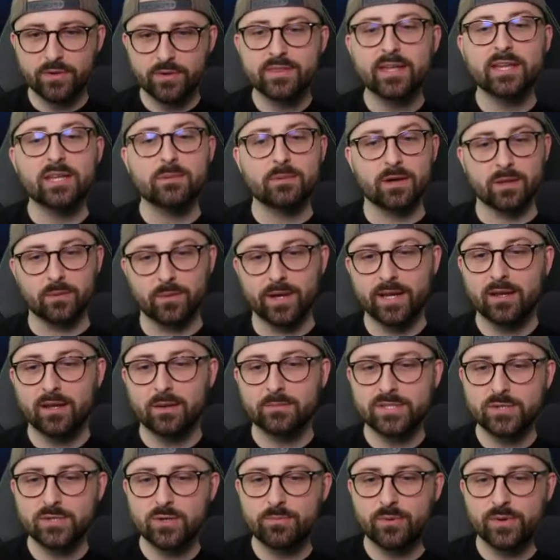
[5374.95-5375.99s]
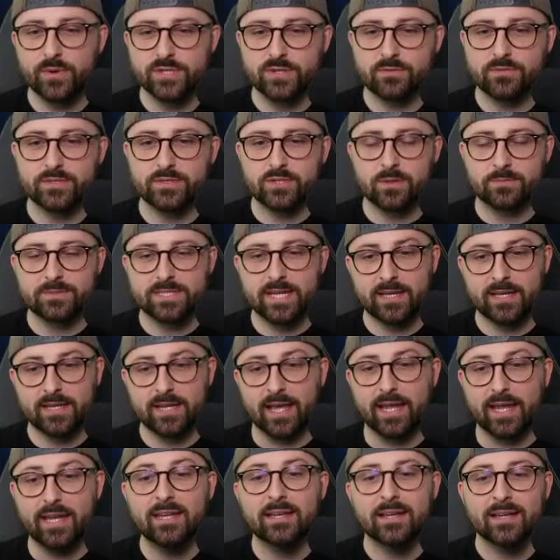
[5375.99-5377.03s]
Thank you, by the way. I'm 2 points off the top
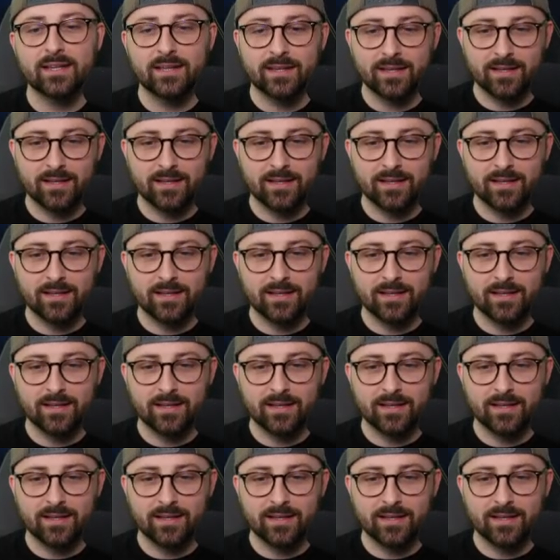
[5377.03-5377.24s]
10k.